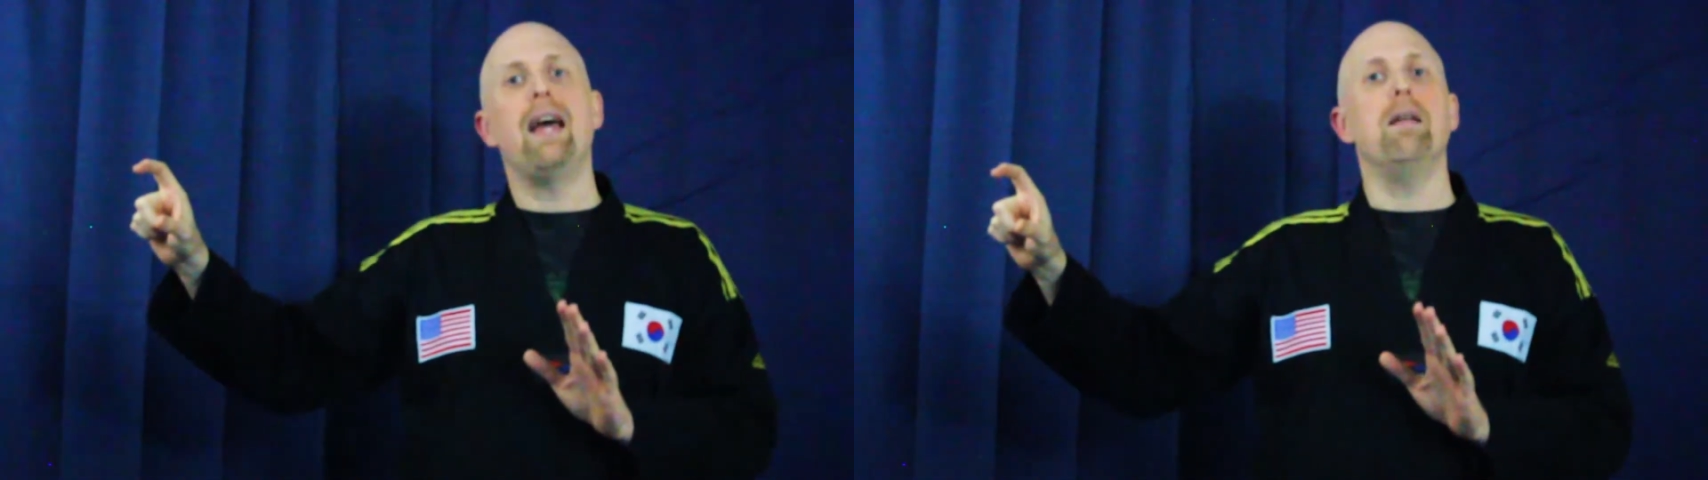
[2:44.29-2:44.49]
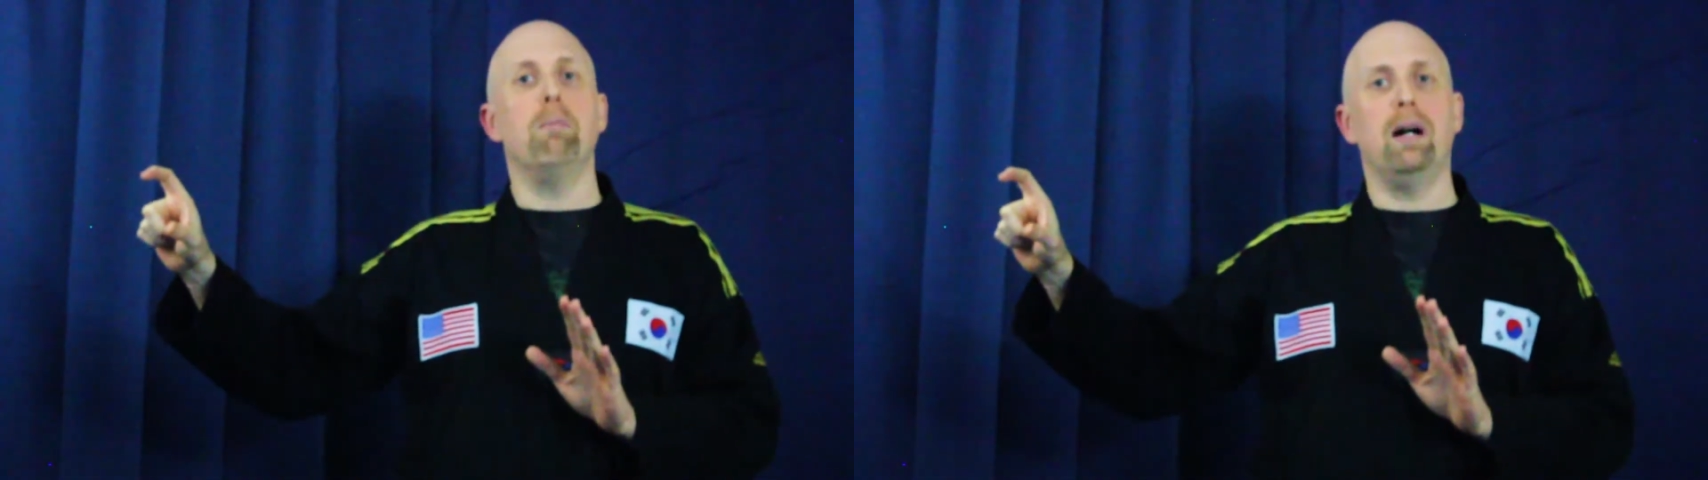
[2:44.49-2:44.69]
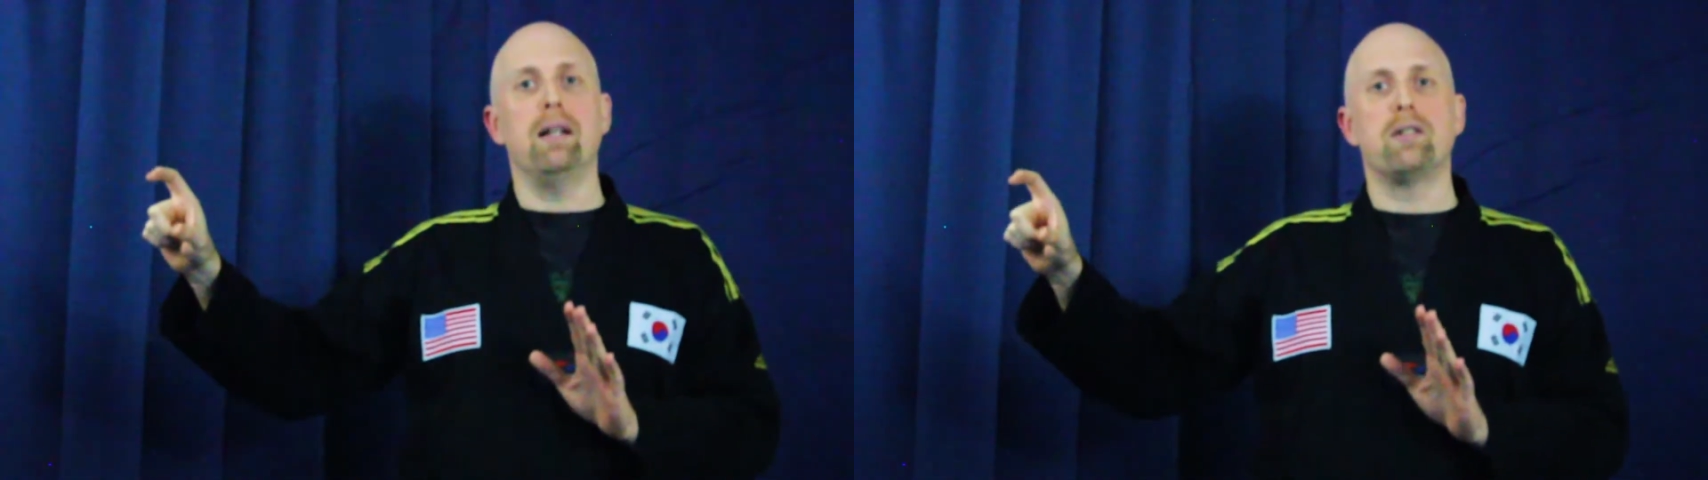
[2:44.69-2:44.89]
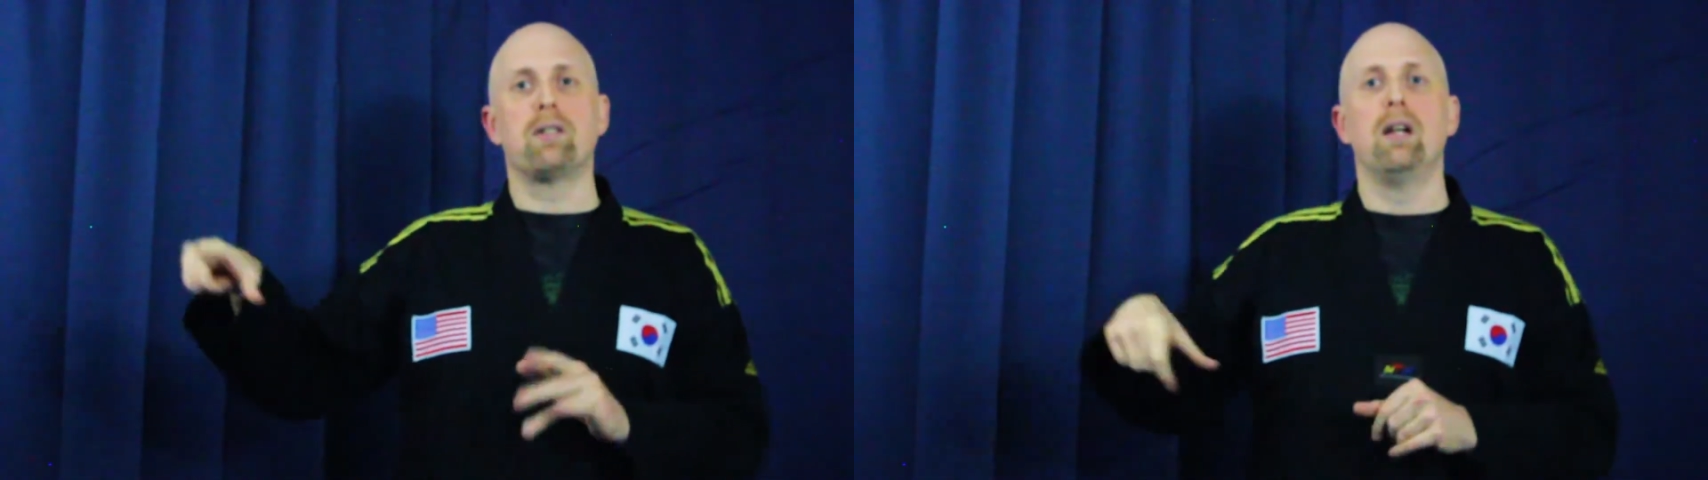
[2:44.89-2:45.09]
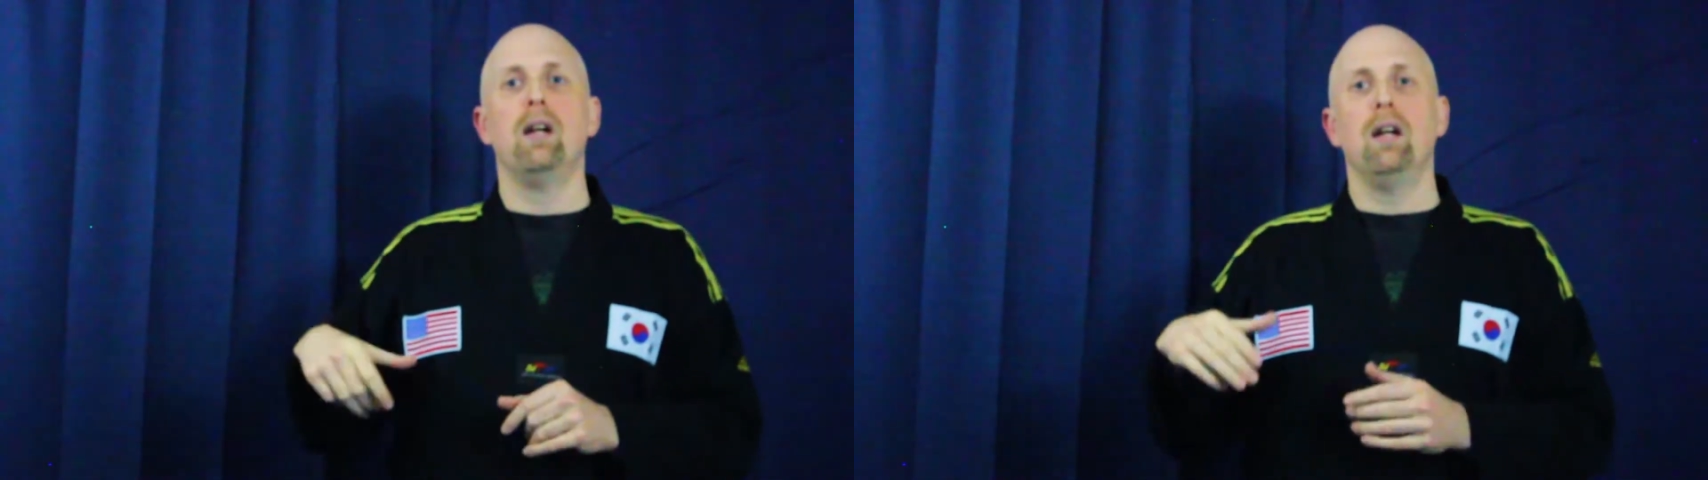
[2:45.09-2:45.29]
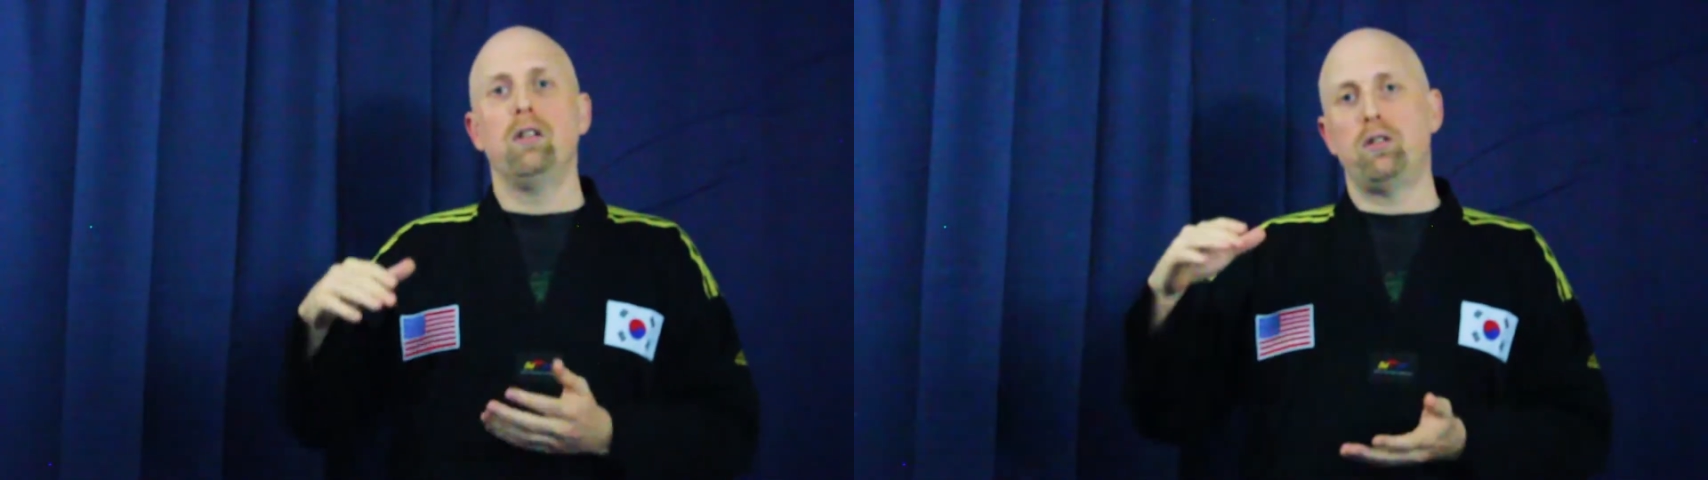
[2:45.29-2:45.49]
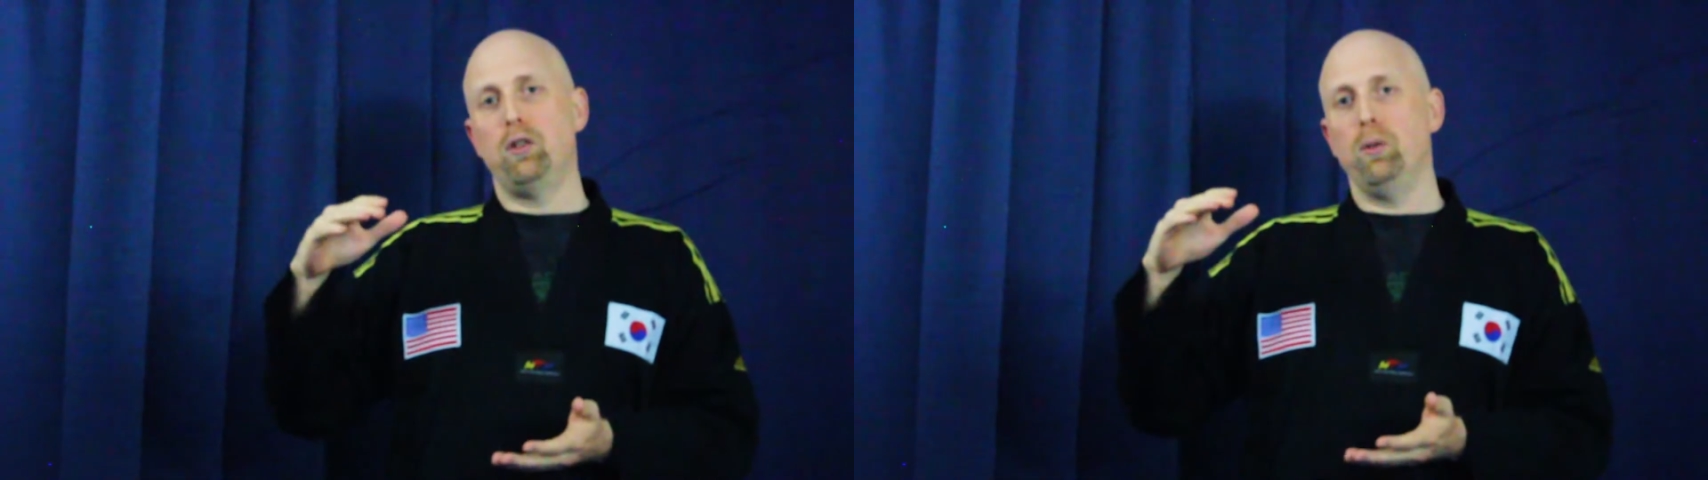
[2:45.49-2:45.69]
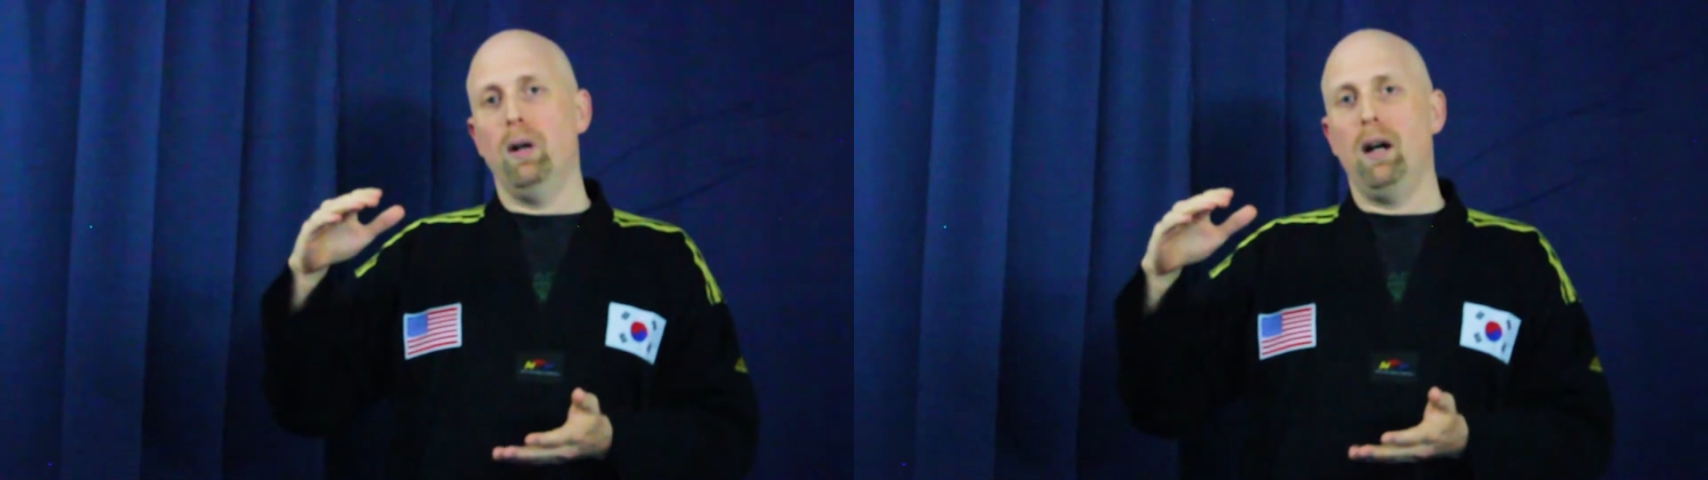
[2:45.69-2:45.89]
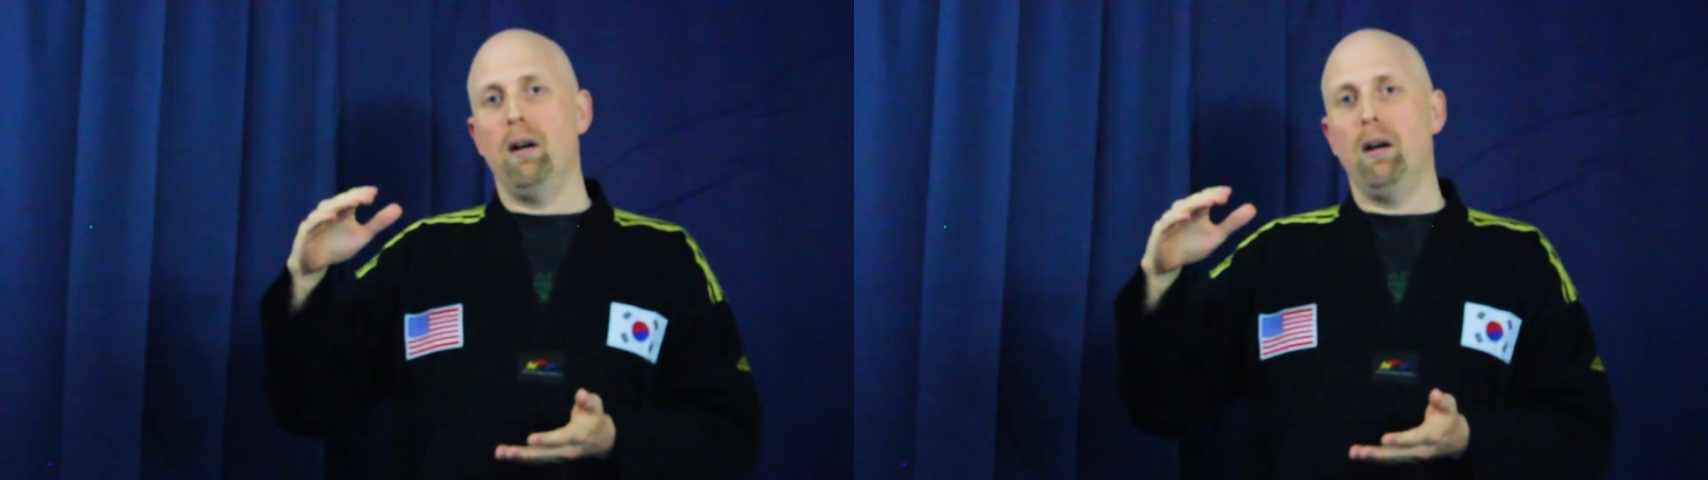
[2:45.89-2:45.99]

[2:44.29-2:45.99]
10 months to